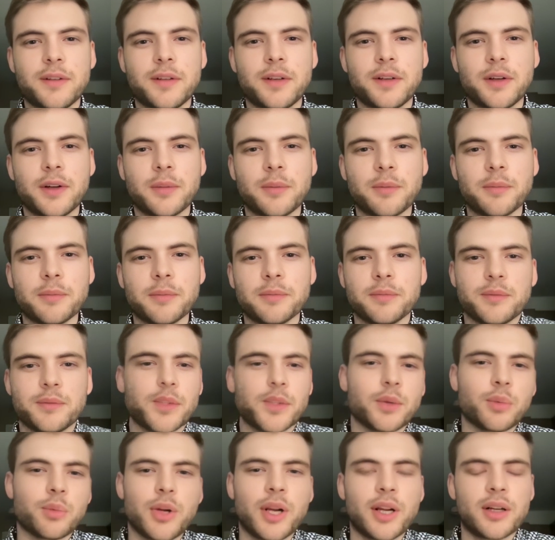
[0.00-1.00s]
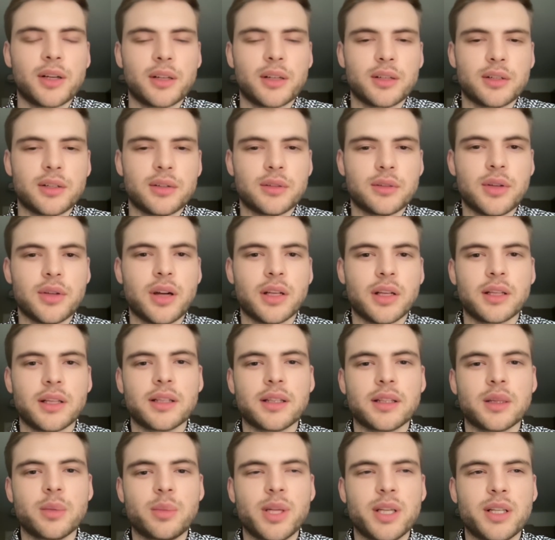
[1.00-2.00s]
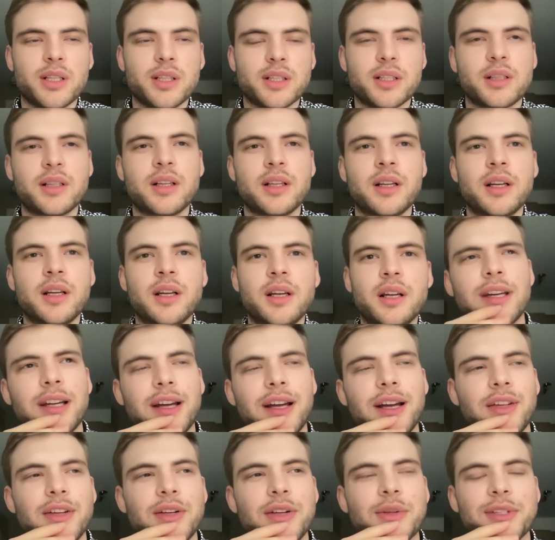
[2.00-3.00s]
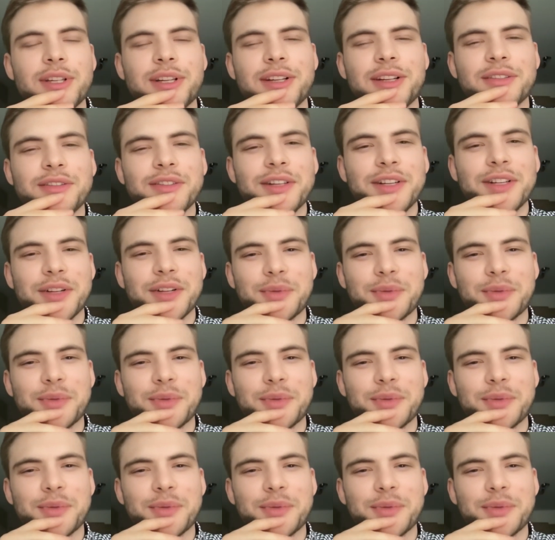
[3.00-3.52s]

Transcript: prior to talking to the patient. I thought it was kind of fun.